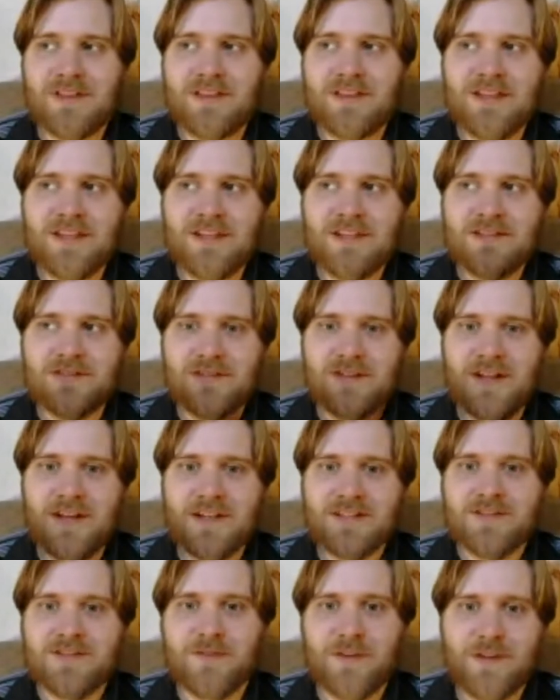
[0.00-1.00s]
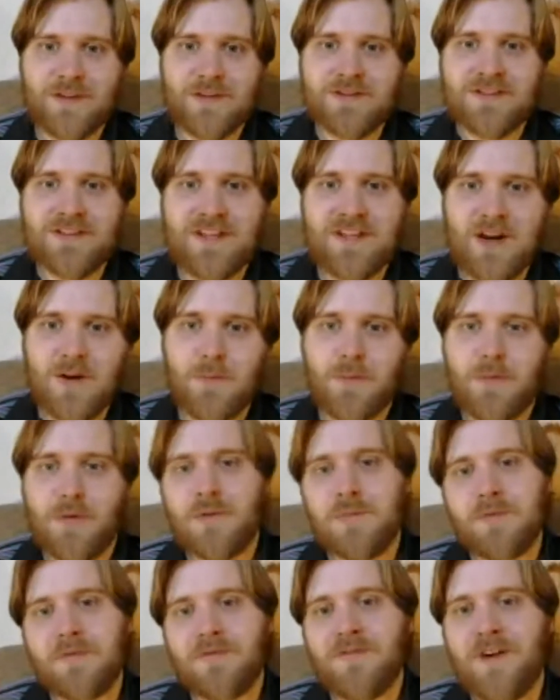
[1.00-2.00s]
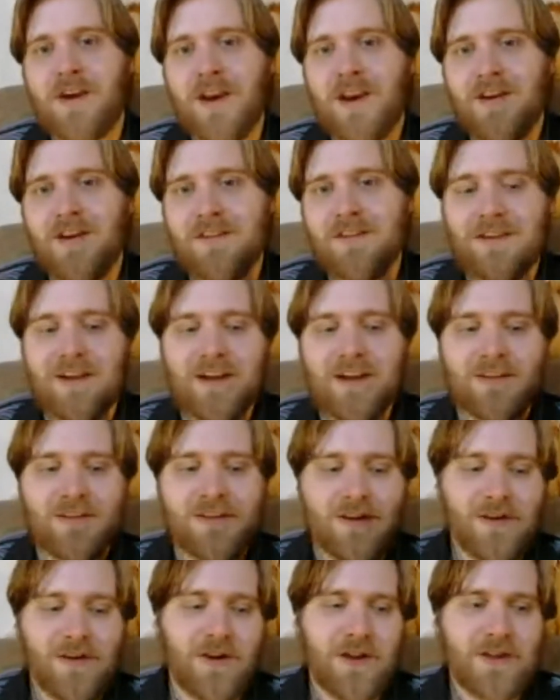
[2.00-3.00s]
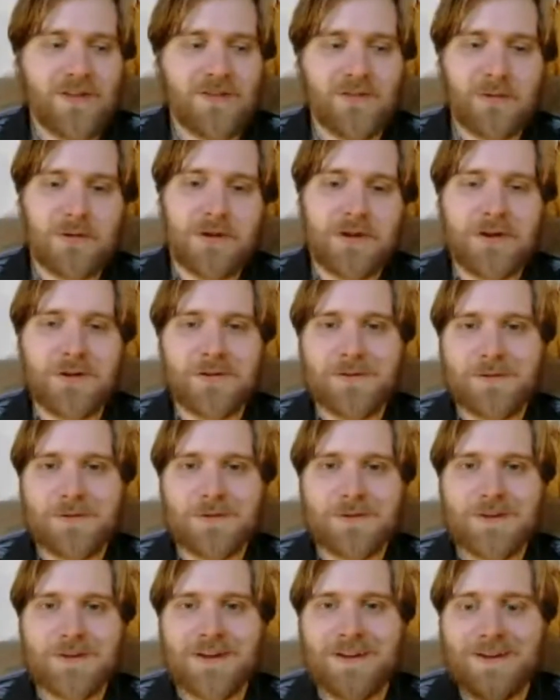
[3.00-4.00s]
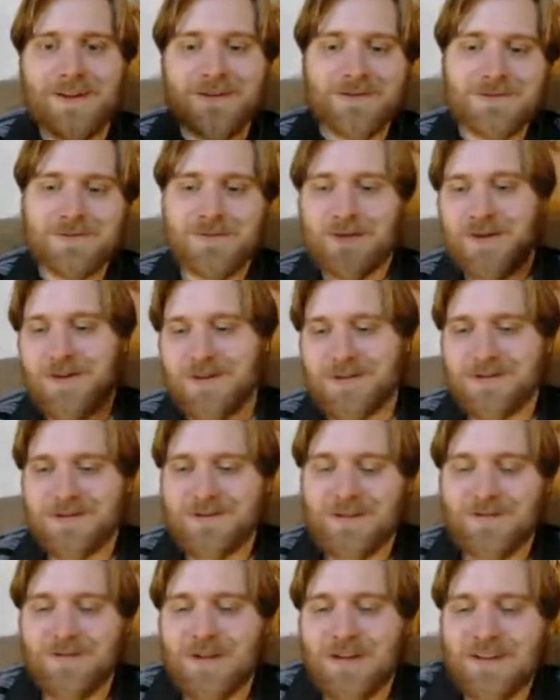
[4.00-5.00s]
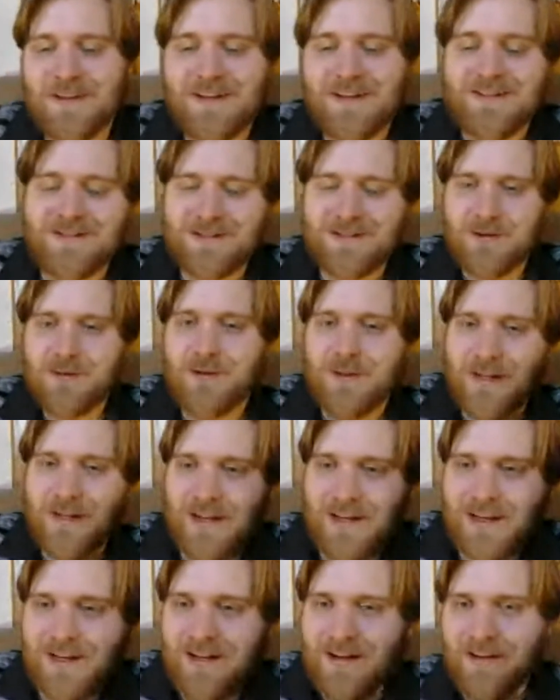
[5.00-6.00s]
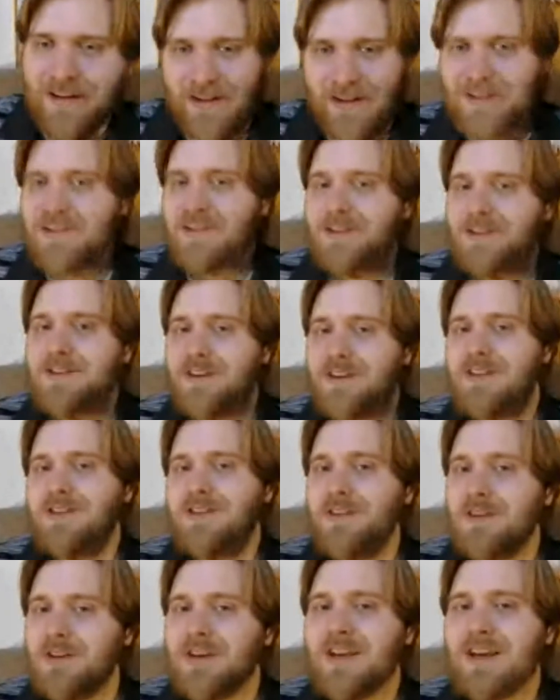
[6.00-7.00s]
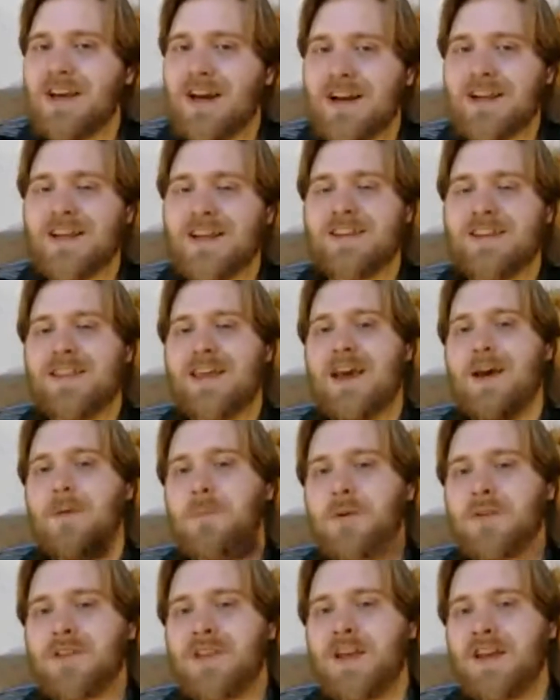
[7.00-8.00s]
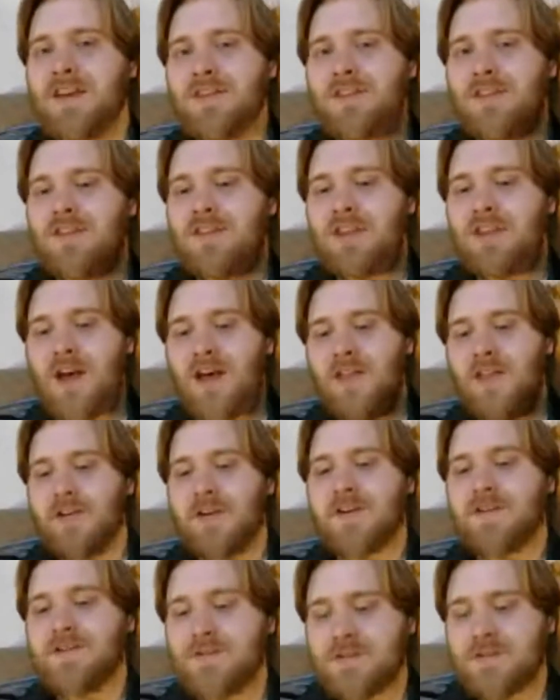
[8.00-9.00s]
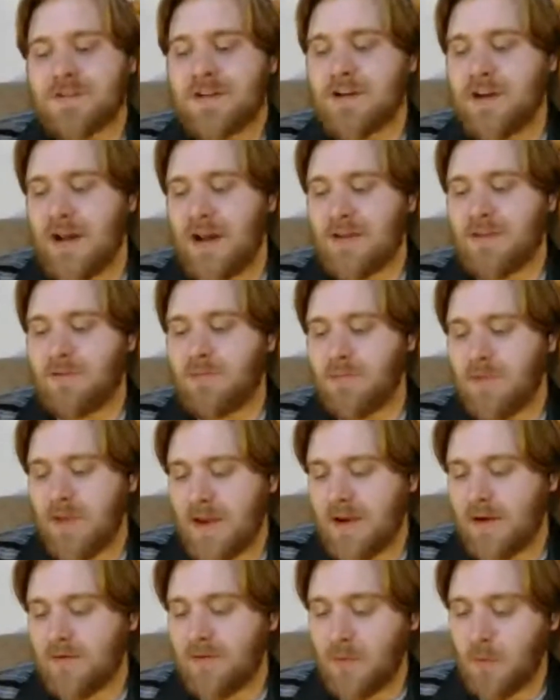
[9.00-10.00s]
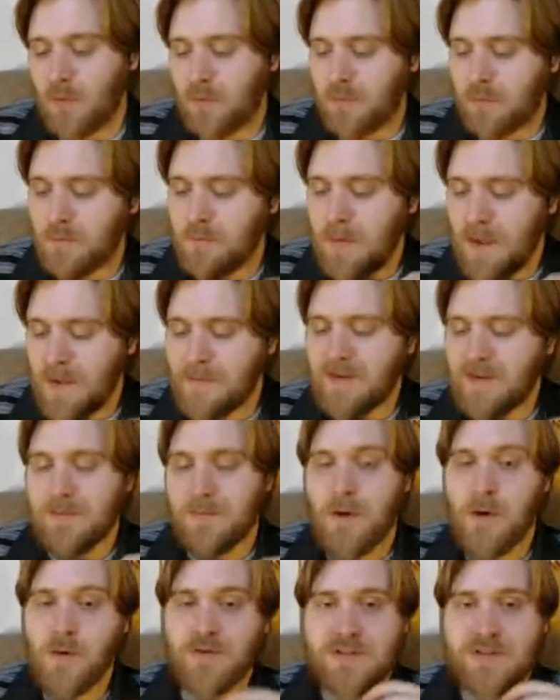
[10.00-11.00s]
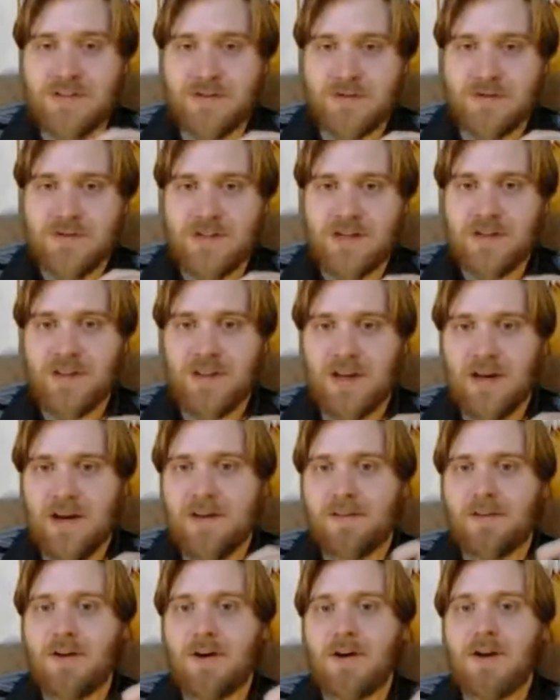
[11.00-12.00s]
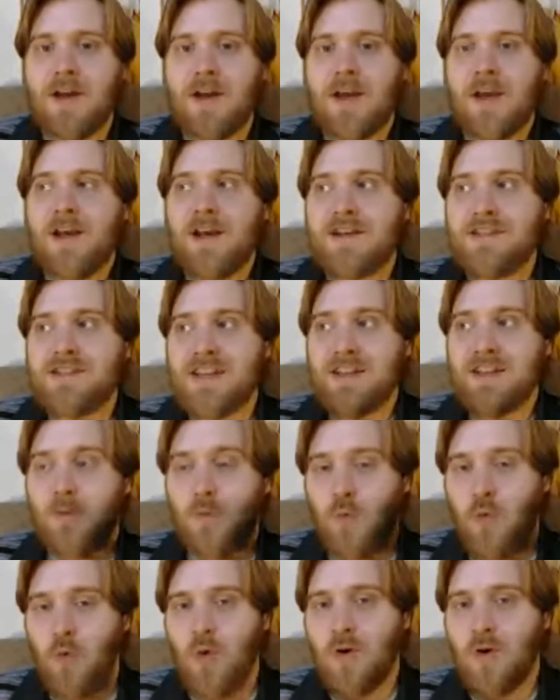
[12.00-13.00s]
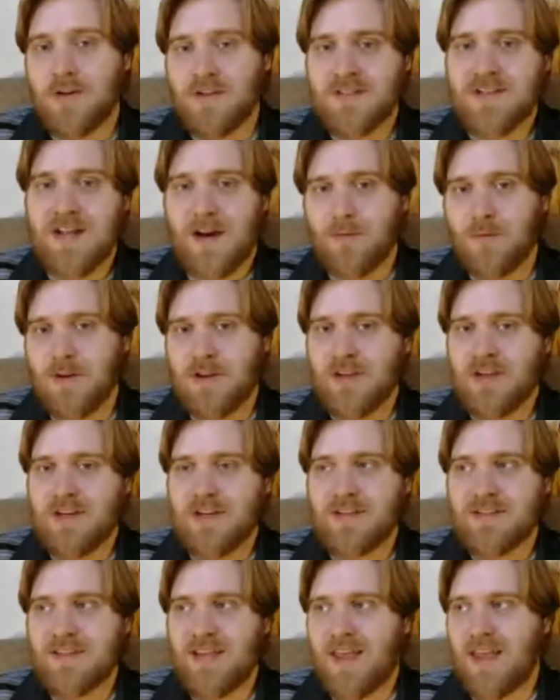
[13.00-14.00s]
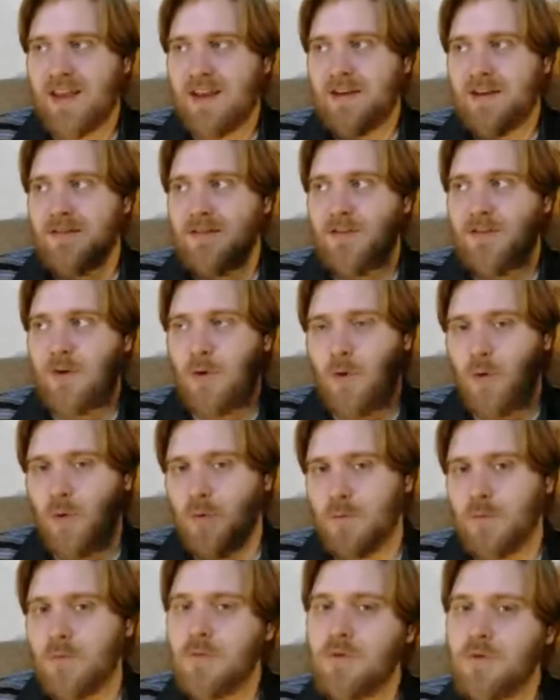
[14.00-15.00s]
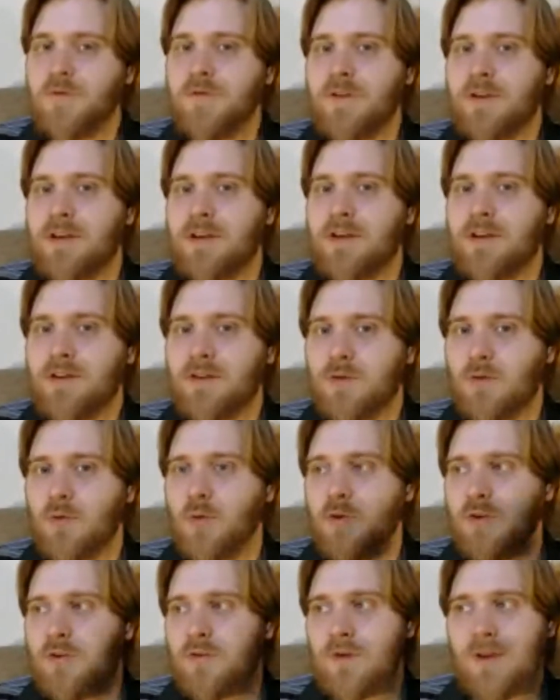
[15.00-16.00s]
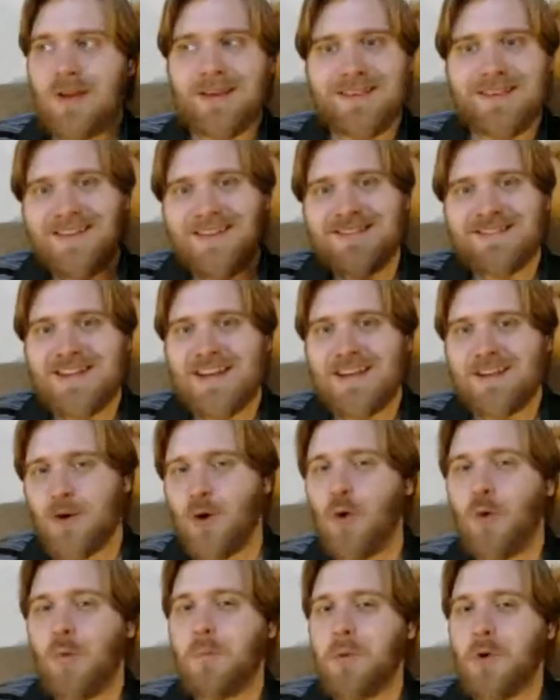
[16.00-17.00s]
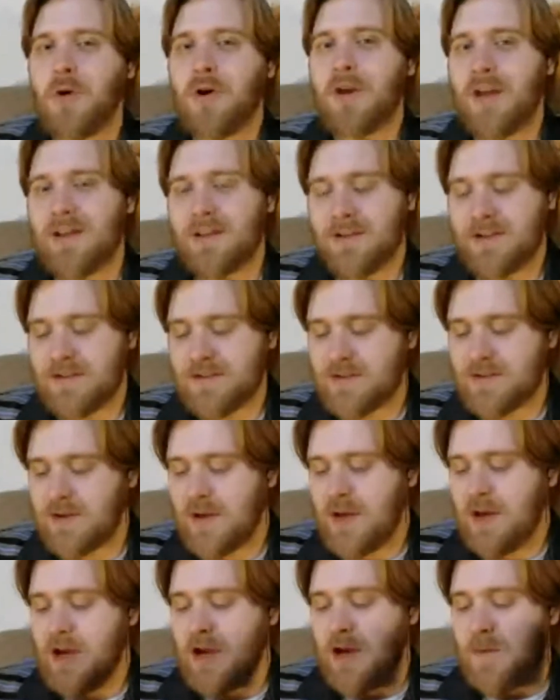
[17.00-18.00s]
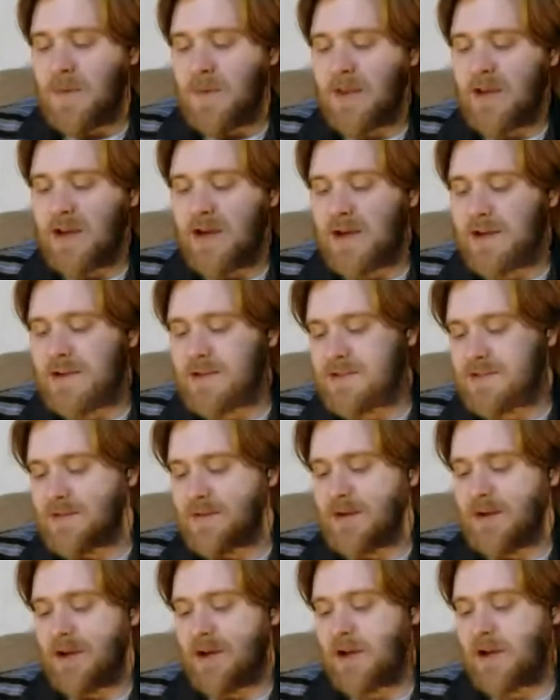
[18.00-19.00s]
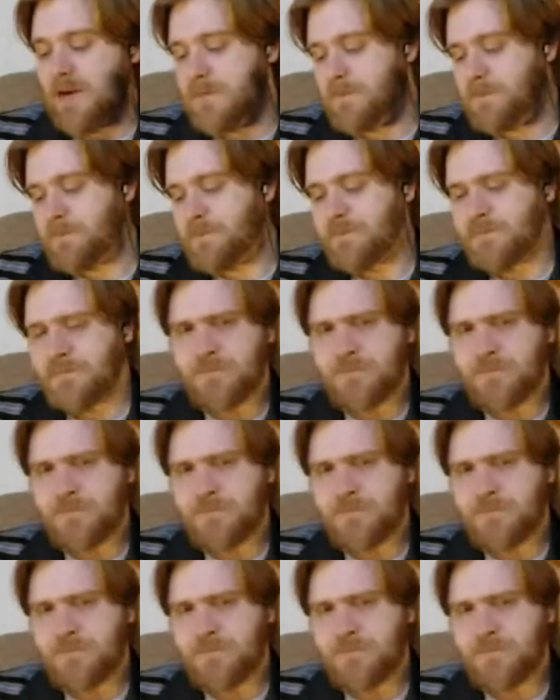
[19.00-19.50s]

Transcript: these are like civilians and they don't put up a fight. And like his unit goes through and like kills them all and stuff like that. So you can kind of get that. But then the other interesting thing, maybe the most interesting thing I thought, is that the war is not really going to take the whole movie, or it doesn't take the whole book at least, because when